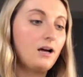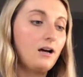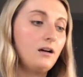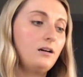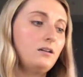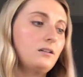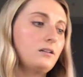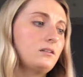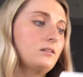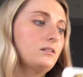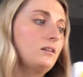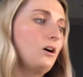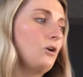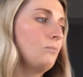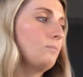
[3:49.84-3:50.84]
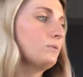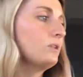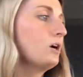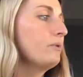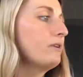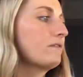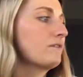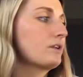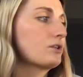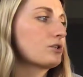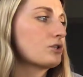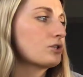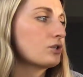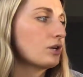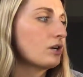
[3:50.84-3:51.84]
Oh, I'll blow it for
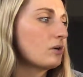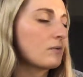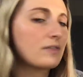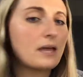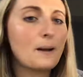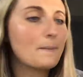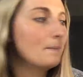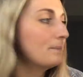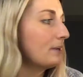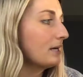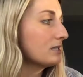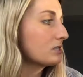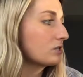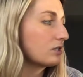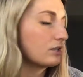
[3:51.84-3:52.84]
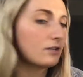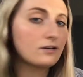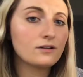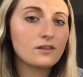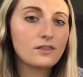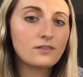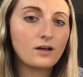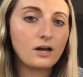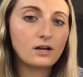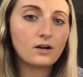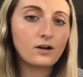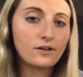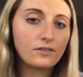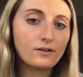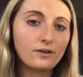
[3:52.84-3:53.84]
sure without Buster, thought
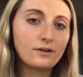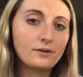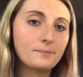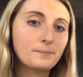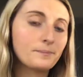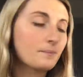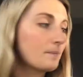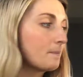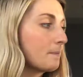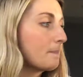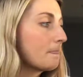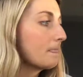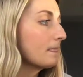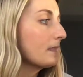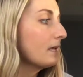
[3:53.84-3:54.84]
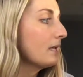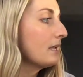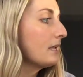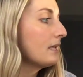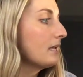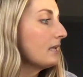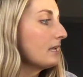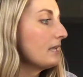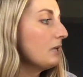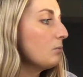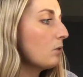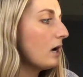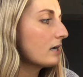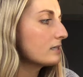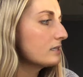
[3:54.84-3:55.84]
Arthur. He
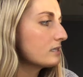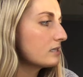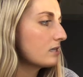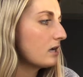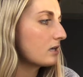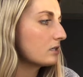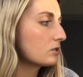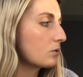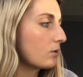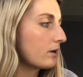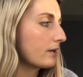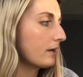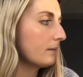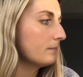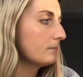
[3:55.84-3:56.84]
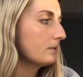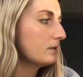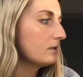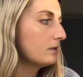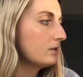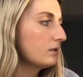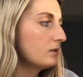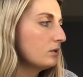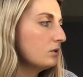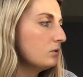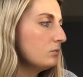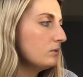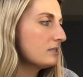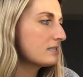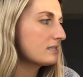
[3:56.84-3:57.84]
walked into the auditorium. Who
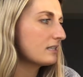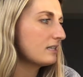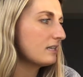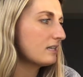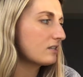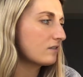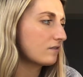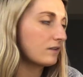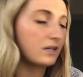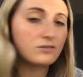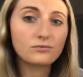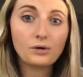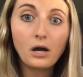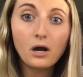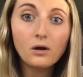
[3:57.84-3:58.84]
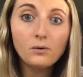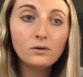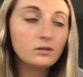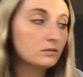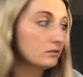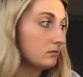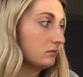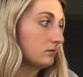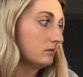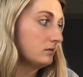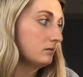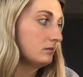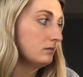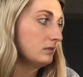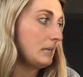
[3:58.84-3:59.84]
was sitting in the front row?
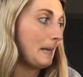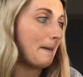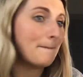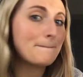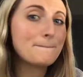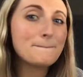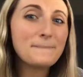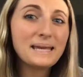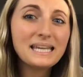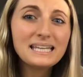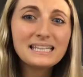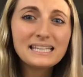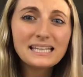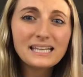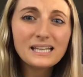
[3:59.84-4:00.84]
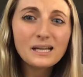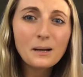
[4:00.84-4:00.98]
Binky